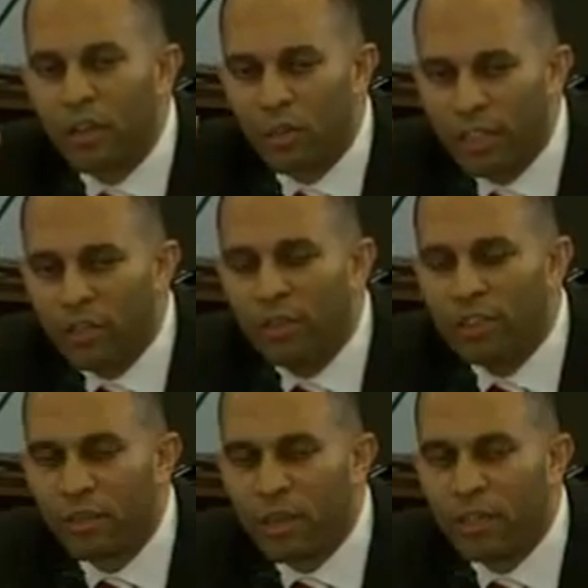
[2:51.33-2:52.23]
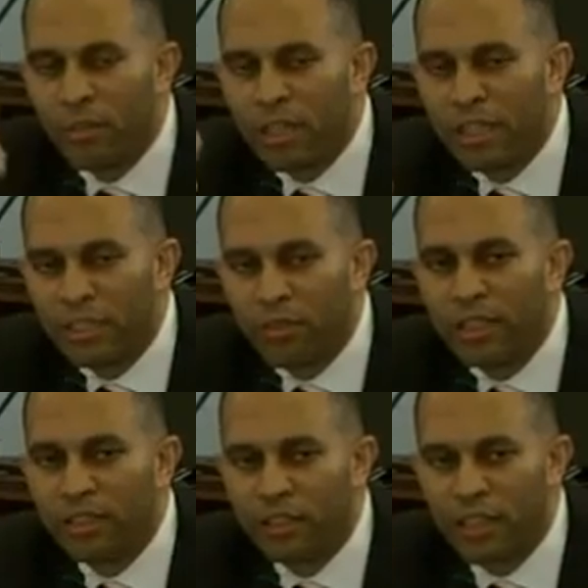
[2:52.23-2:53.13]
we increase the amount of money that's
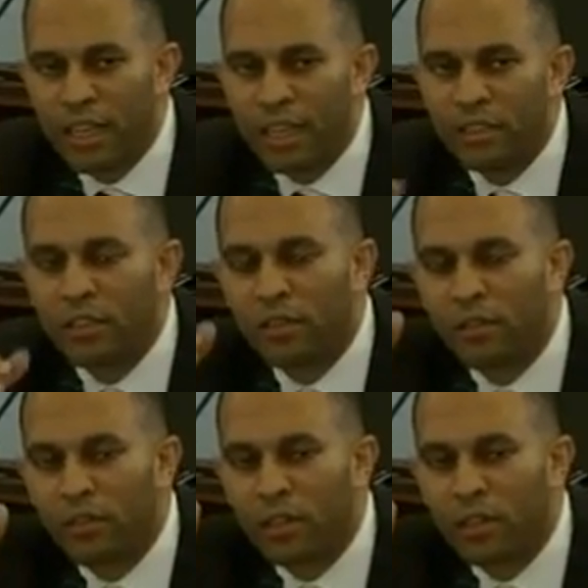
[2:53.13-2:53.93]
placed into the hands of